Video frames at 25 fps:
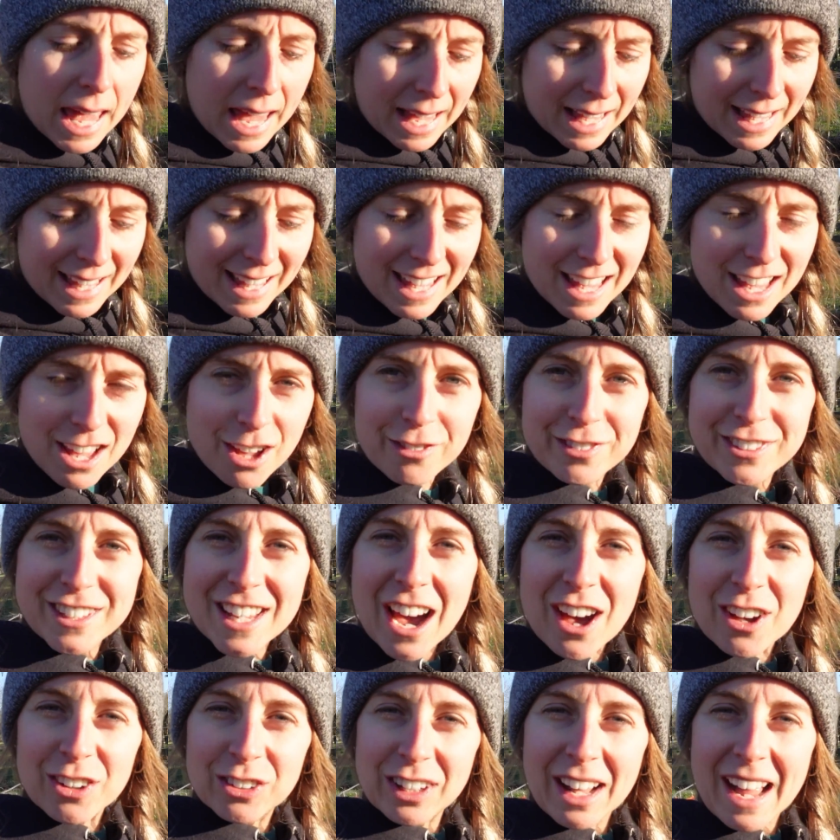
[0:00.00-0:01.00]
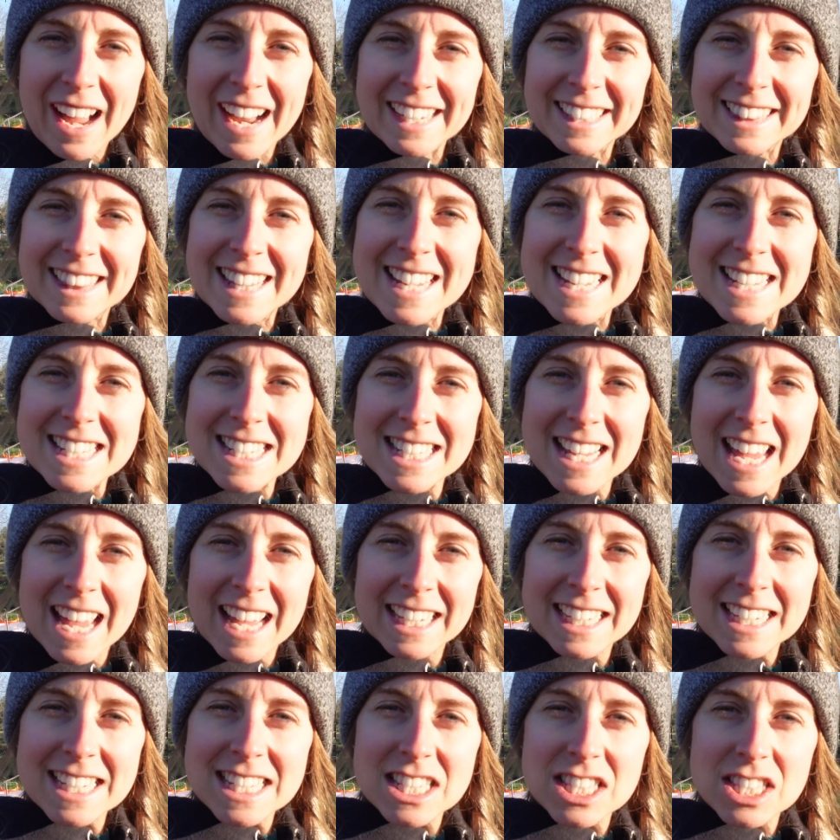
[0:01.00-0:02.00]
If y'all like this
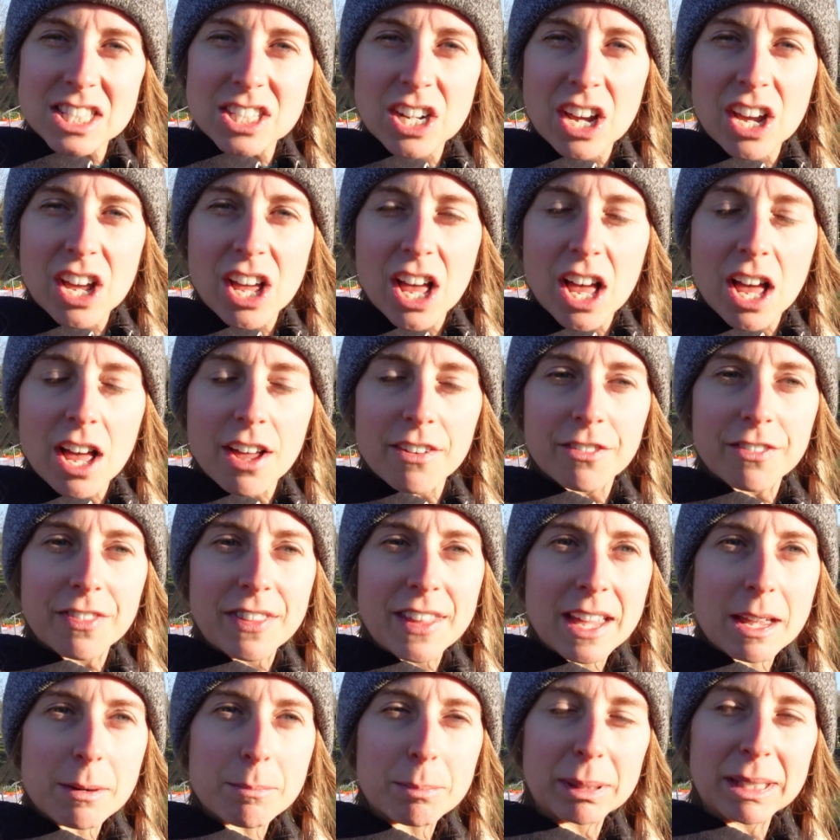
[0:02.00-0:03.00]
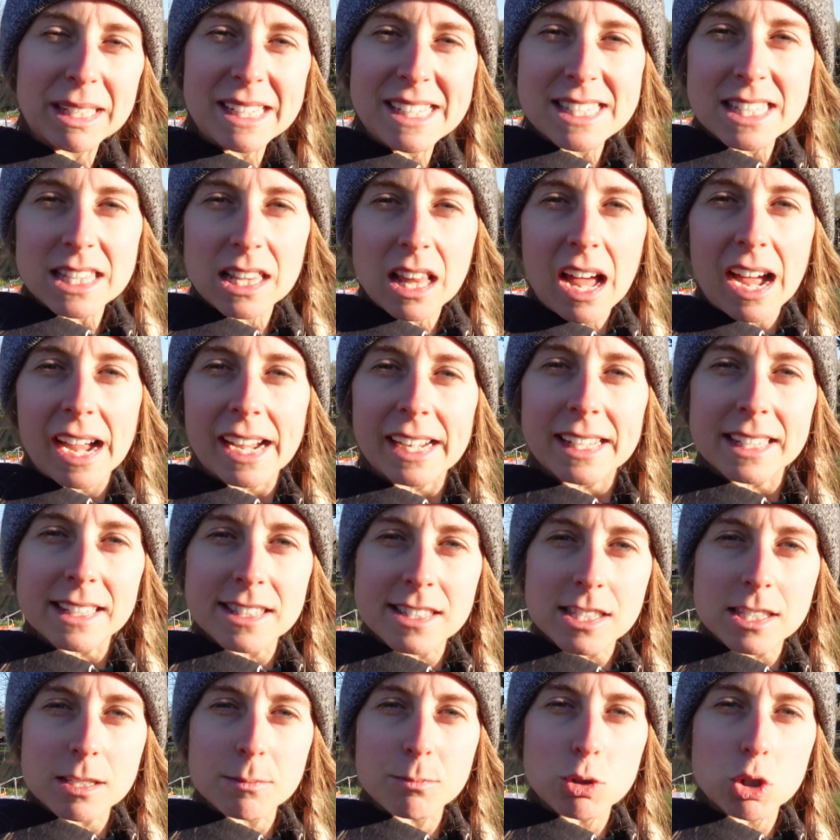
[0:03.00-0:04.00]
kind of stuff, then please like
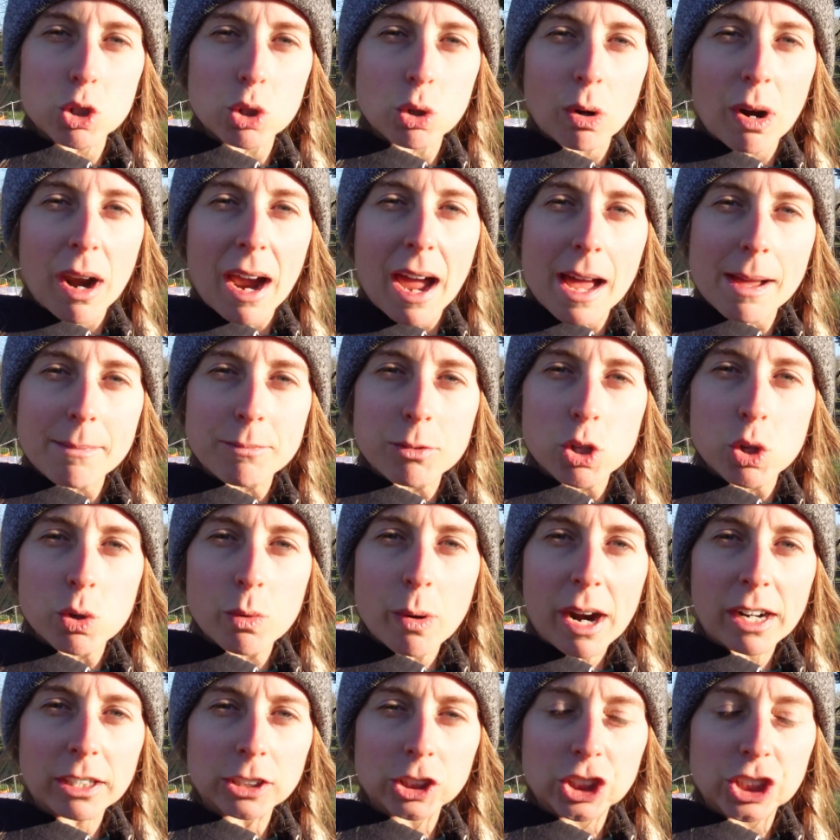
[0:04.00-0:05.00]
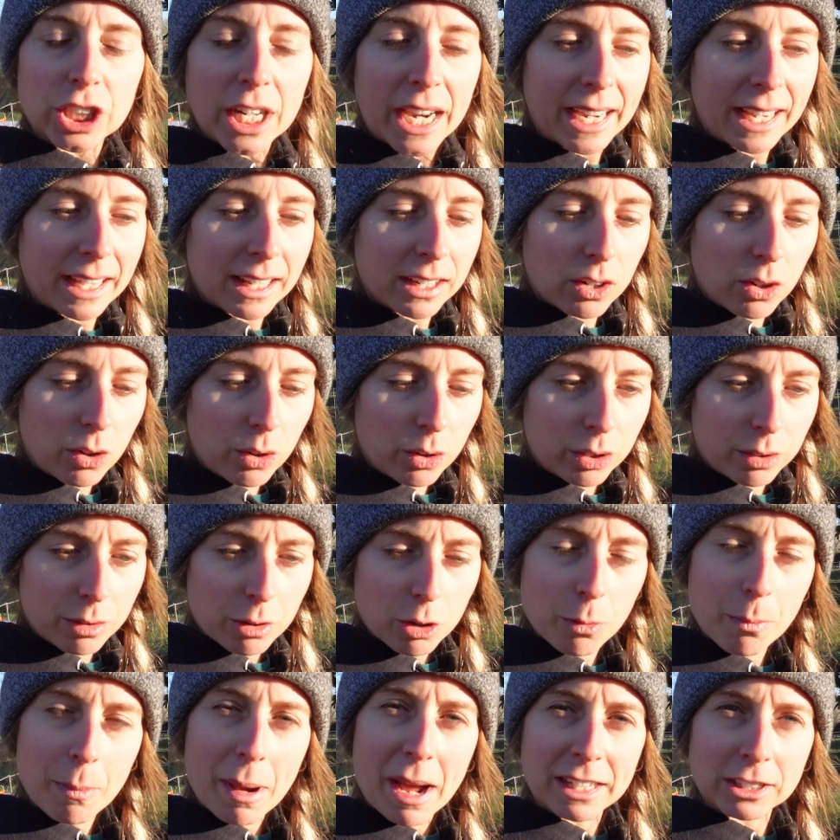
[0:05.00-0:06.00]
and subscribe to our channel,
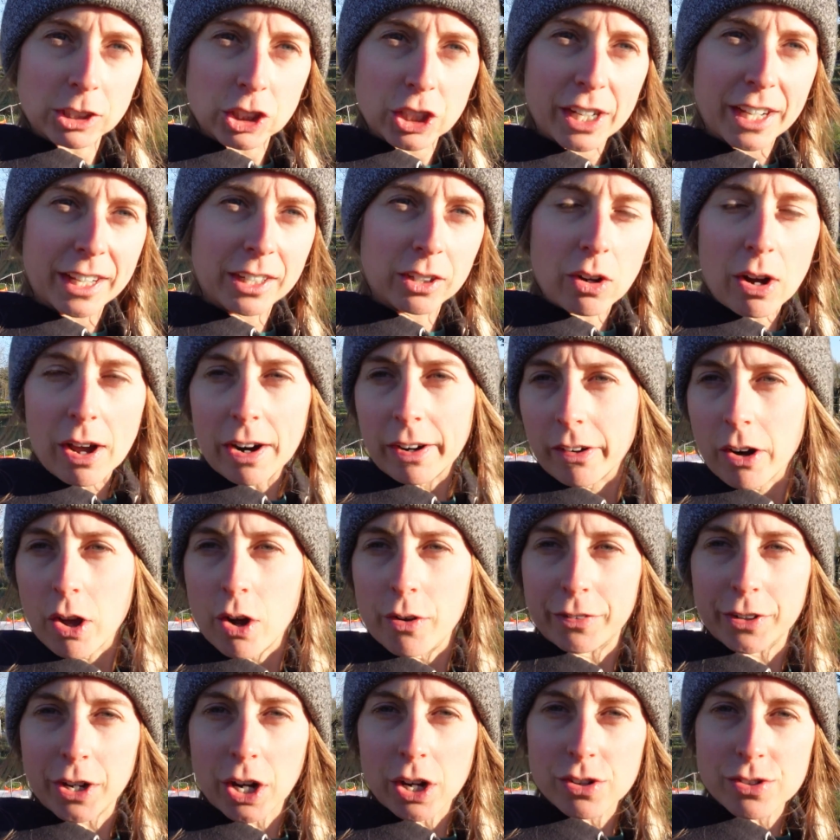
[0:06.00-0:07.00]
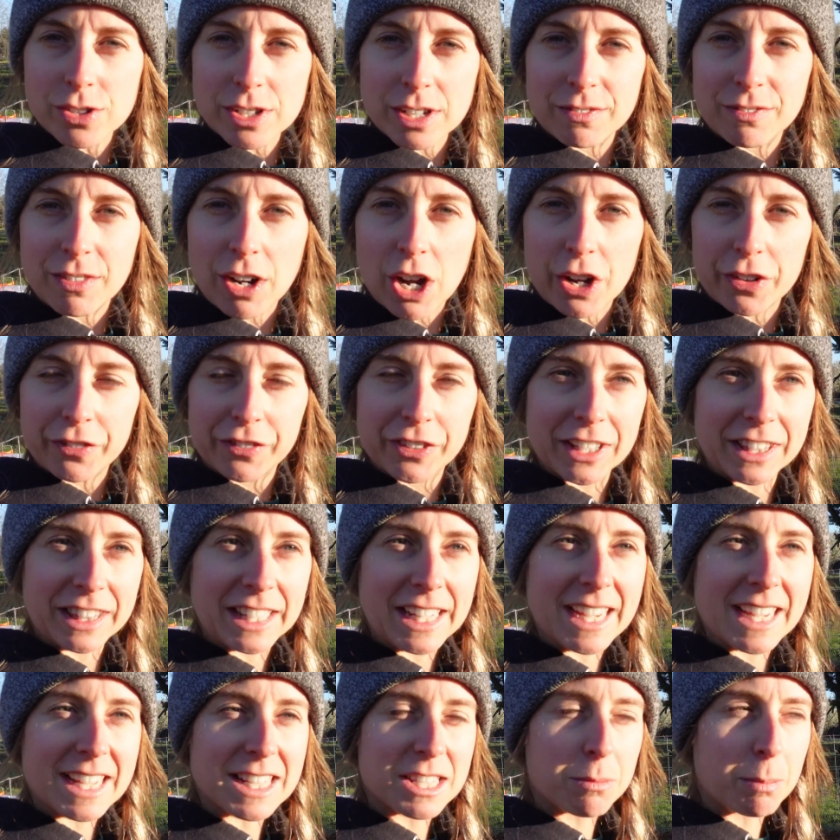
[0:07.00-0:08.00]
or my channel. I don't know if Kurt's involved in
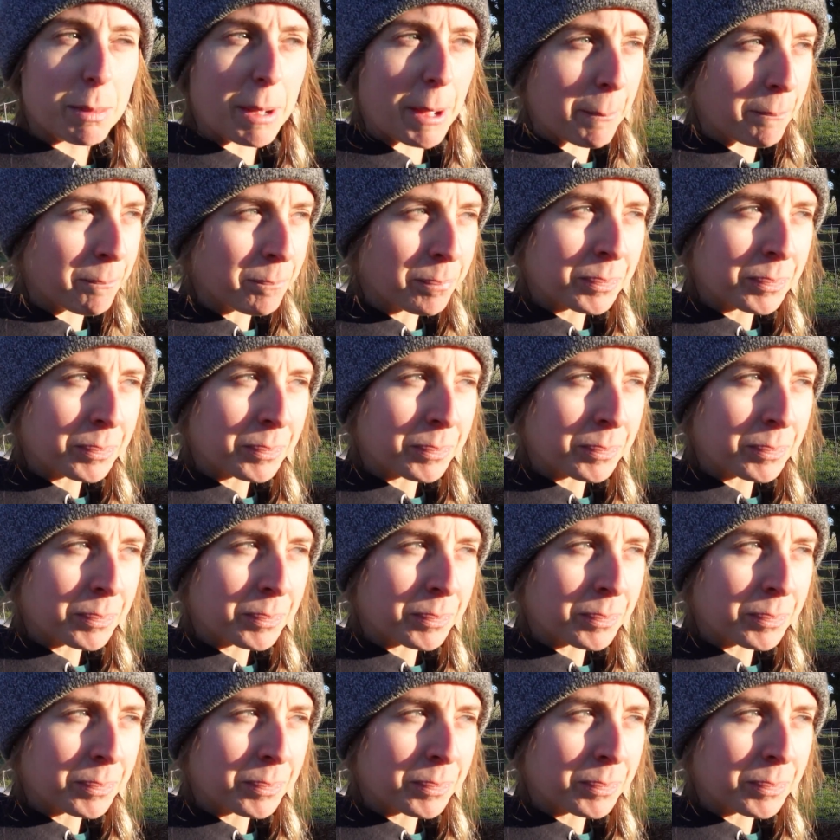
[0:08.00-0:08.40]
this, but